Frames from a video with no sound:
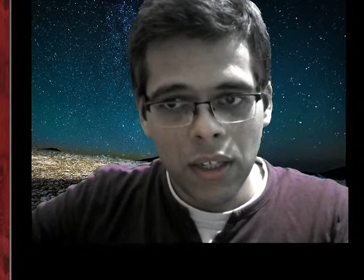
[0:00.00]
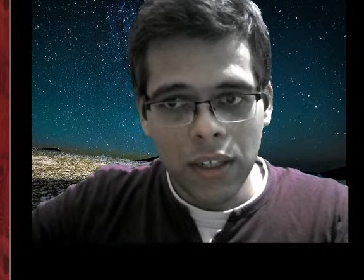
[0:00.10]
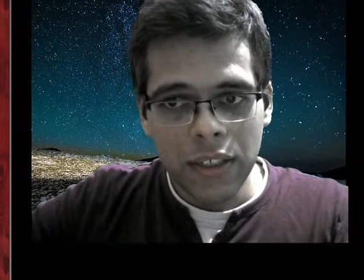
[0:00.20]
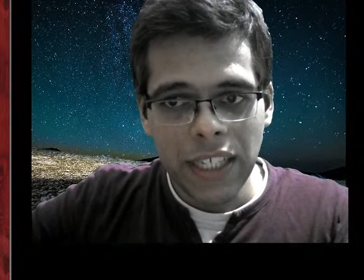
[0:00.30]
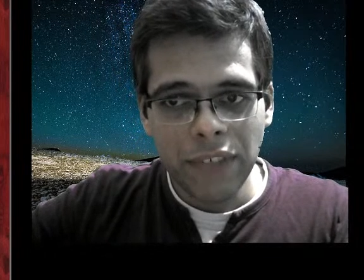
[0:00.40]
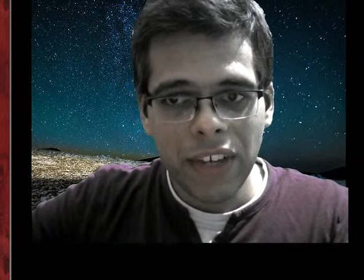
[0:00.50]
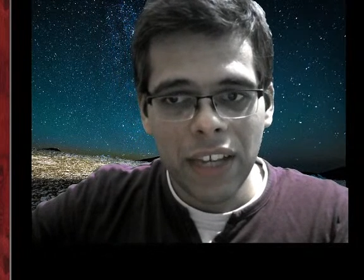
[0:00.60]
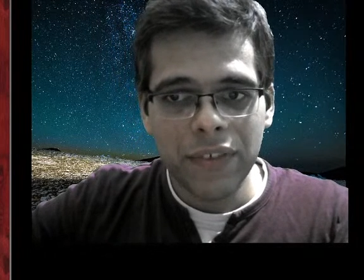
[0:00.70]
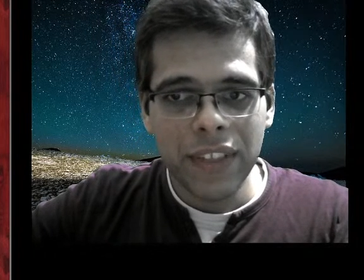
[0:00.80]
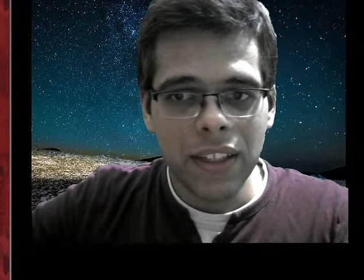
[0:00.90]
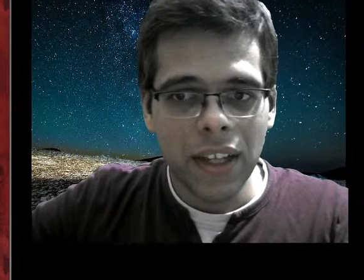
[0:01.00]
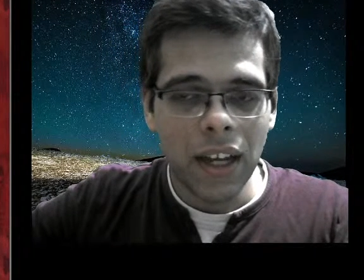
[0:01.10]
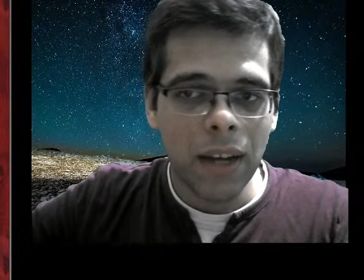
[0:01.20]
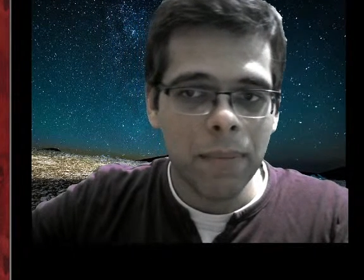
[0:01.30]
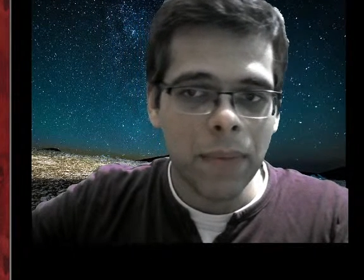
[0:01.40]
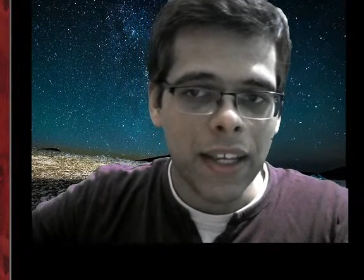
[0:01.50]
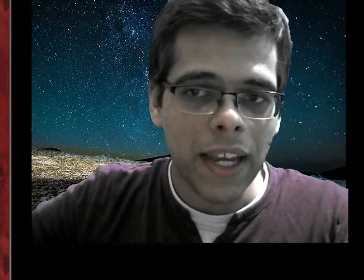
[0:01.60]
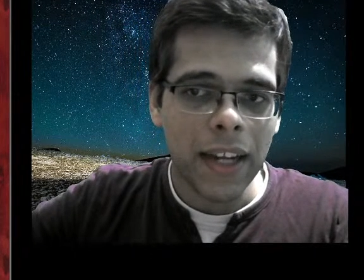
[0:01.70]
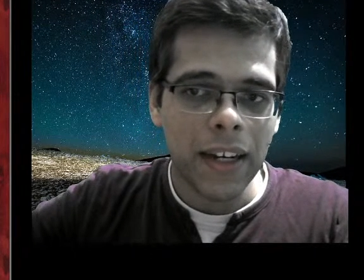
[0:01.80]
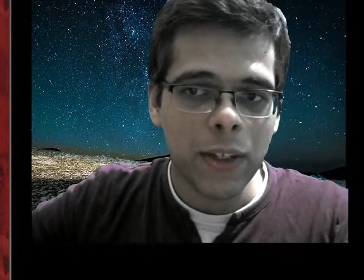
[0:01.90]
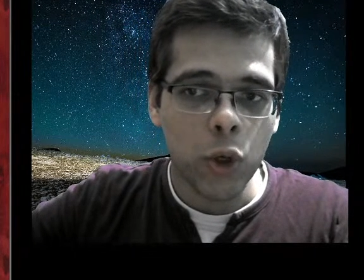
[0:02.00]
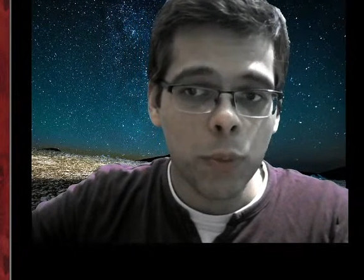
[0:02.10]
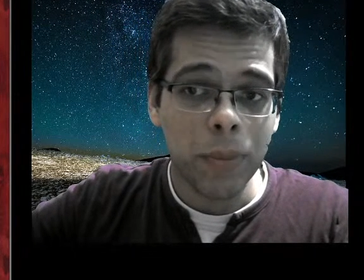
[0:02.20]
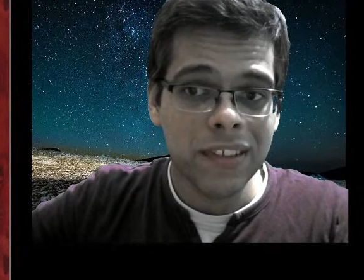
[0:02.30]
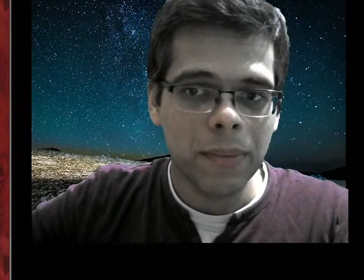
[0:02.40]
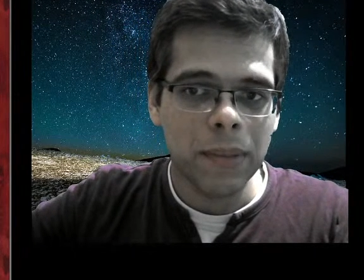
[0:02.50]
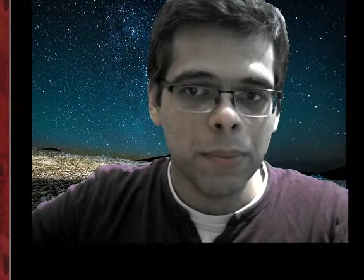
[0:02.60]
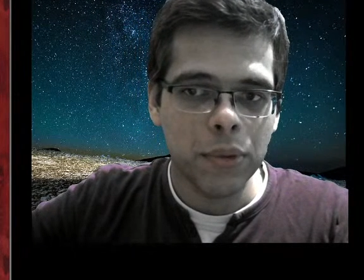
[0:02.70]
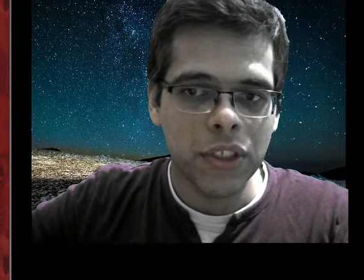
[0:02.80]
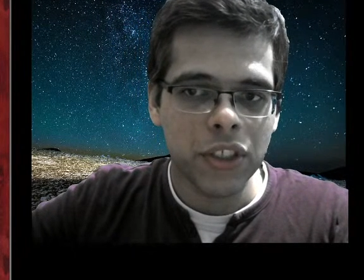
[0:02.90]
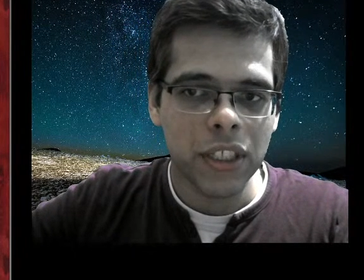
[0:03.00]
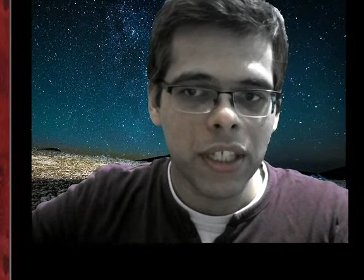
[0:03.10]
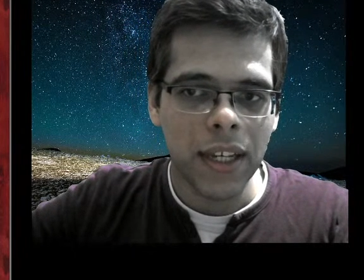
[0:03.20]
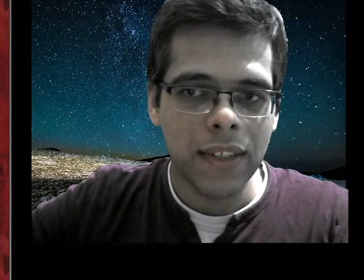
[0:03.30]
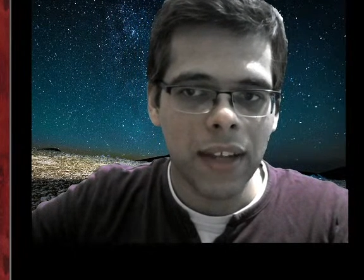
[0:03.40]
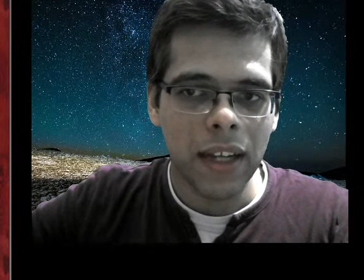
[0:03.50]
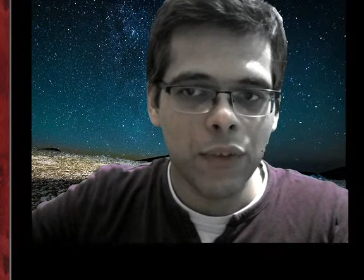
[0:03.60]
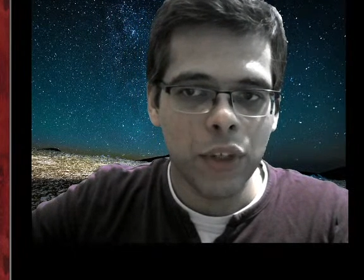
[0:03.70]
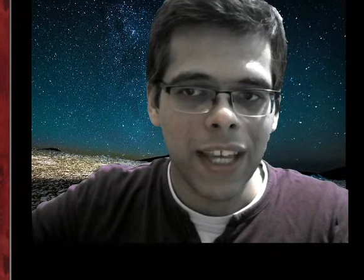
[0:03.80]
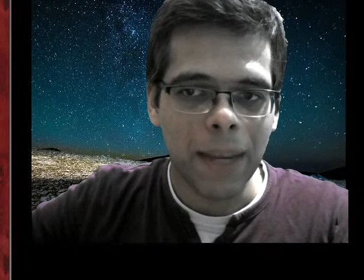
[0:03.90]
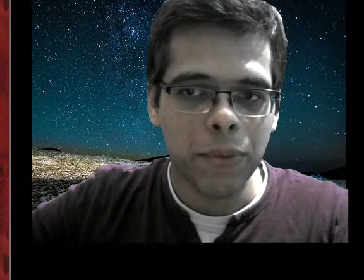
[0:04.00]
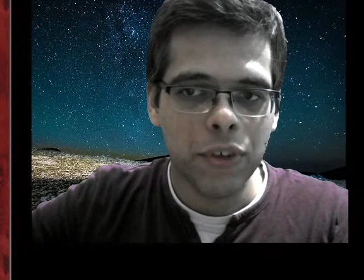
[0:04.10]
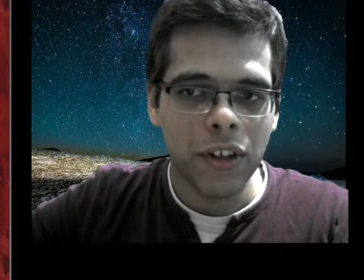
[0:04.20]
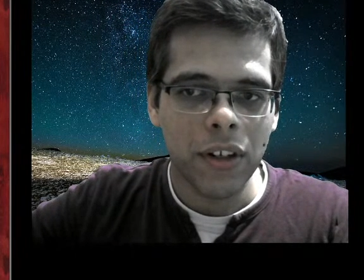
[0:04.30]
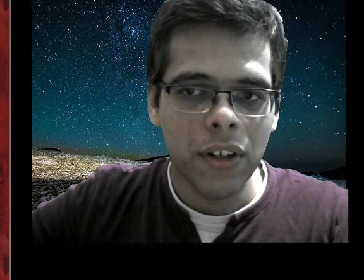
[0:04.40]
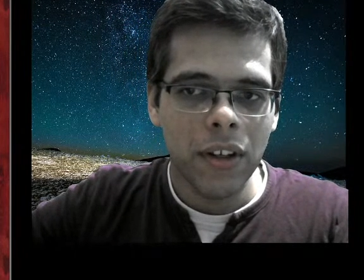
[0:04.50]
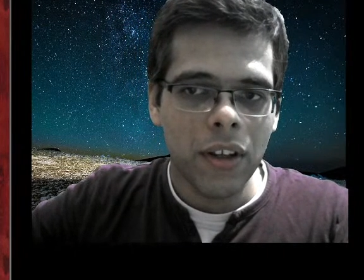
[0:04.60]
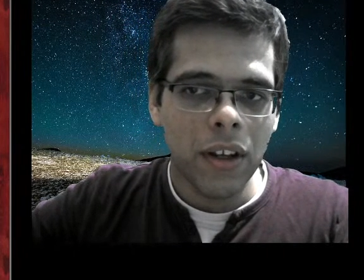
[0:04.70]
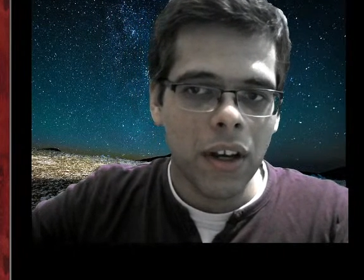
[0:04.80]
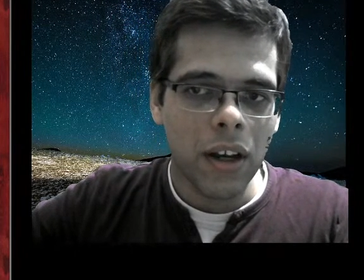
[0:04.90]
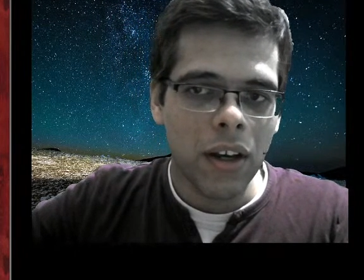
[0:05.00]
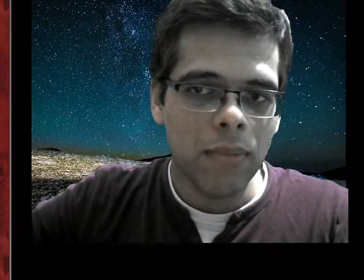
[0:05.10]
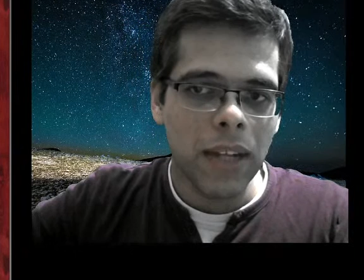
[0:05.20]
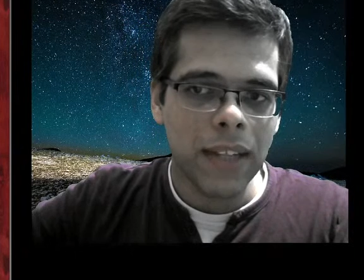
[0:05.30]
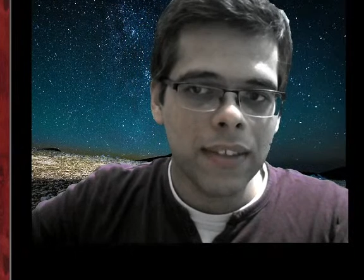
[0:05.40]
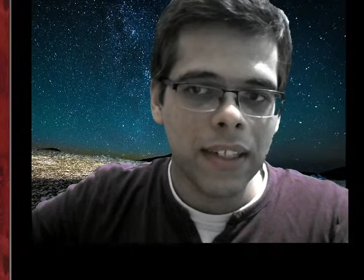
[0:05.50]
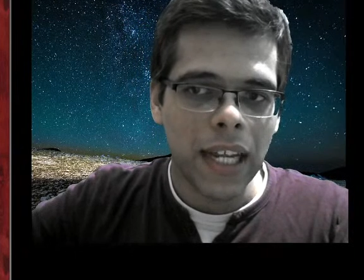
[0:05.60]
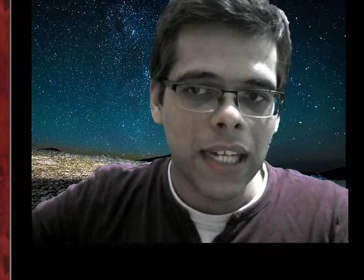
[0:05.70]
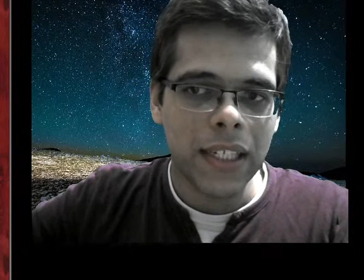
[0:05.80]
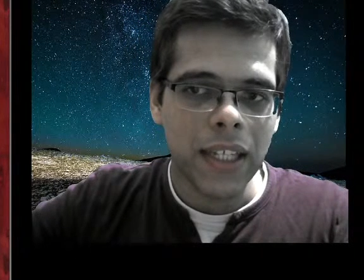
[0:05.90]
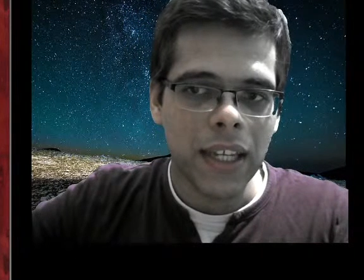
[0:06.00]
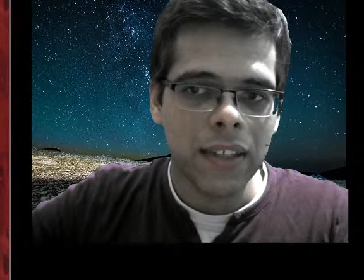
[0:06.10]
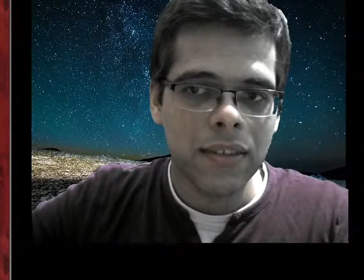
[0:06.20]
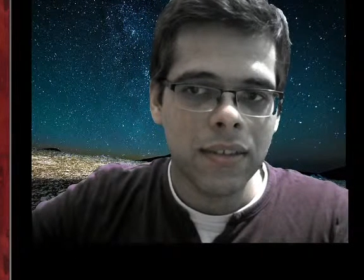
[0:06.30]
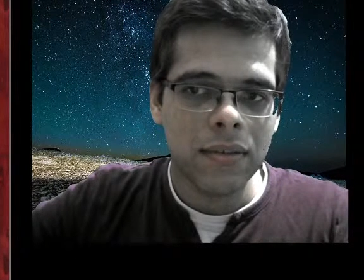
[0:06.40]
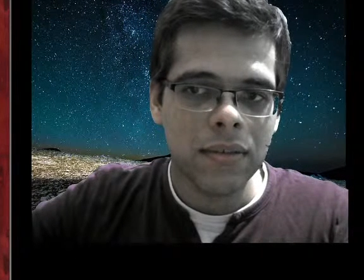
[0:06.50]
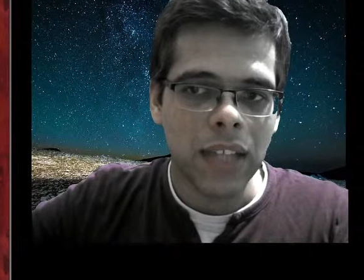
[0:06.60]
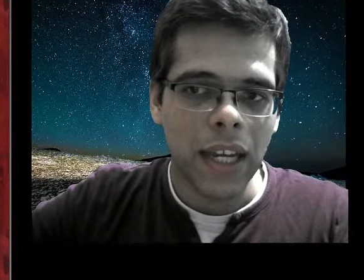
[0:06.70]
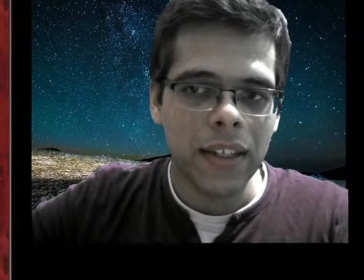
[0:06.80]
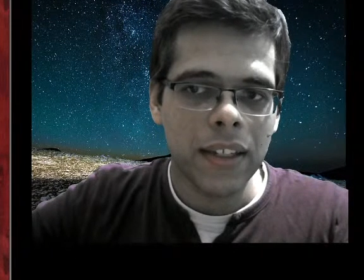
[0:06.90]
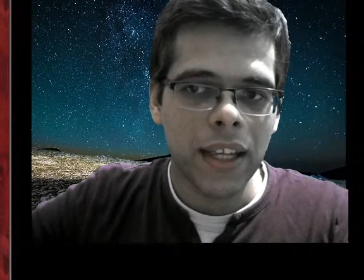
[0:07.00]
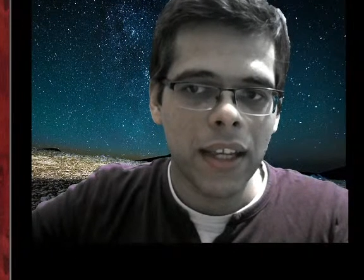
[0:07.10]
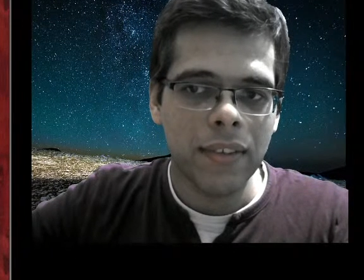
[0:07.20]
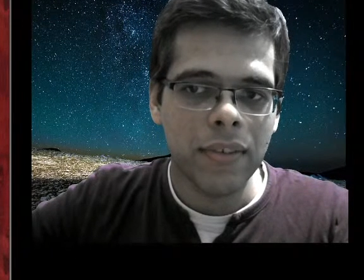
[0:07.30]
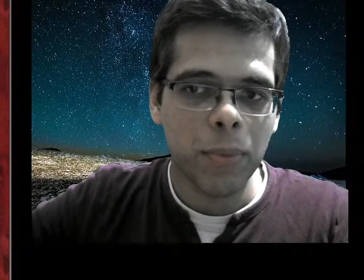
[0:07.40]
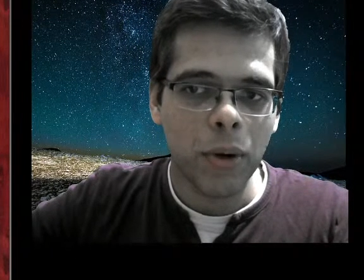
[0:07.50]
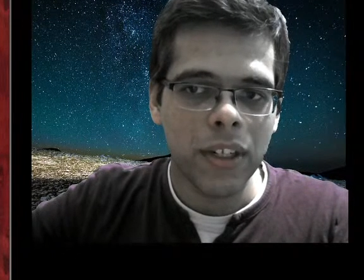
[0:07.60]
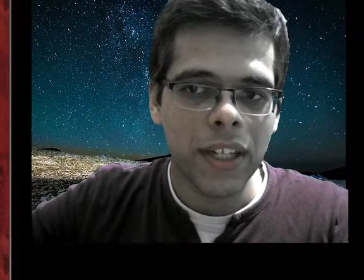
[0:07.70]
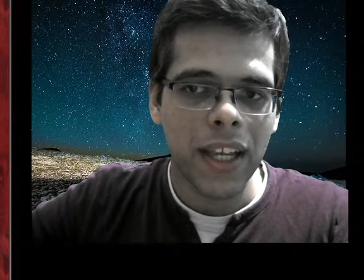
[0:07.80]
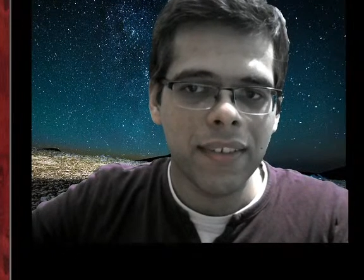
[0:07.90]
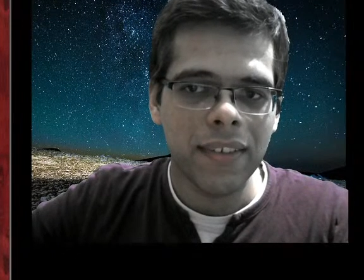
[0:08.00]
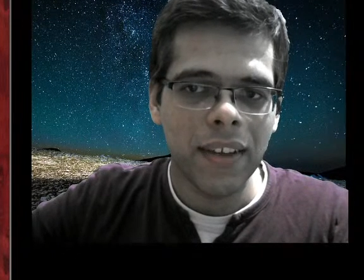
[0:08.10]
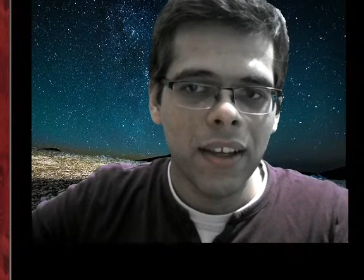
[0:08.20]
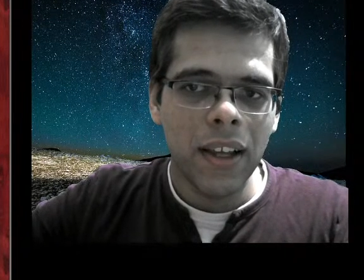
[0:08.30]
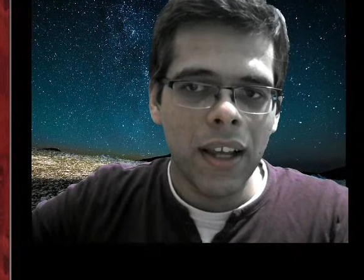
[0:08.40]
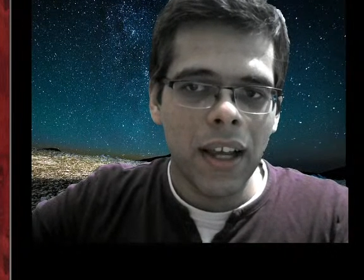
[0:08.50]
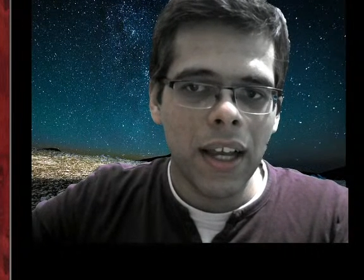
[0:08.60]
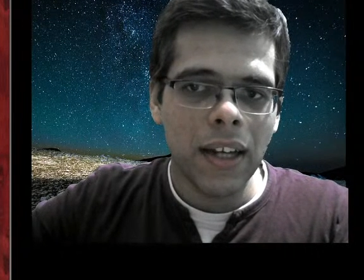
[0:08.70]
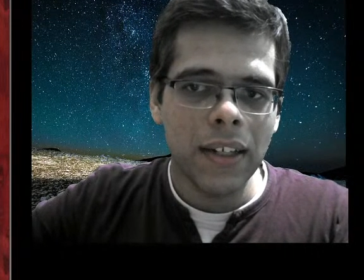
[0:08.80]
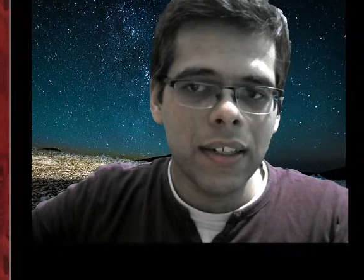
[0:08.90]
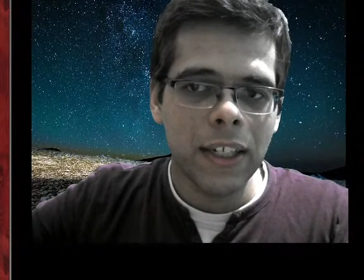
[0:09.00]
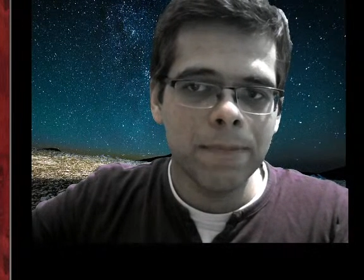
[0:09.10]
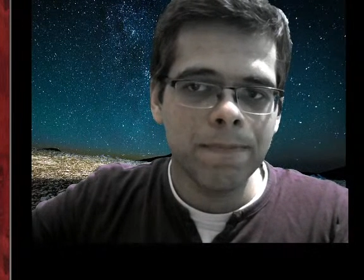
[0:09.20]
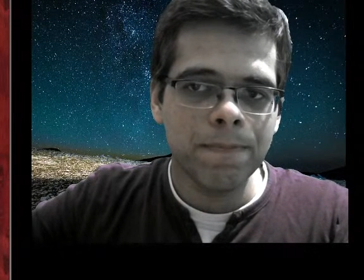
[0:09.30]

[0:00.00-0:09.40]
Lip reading: d5, again, it opens up the position, guys. And if you capture, let's say knight takes, pawn takes, and I'm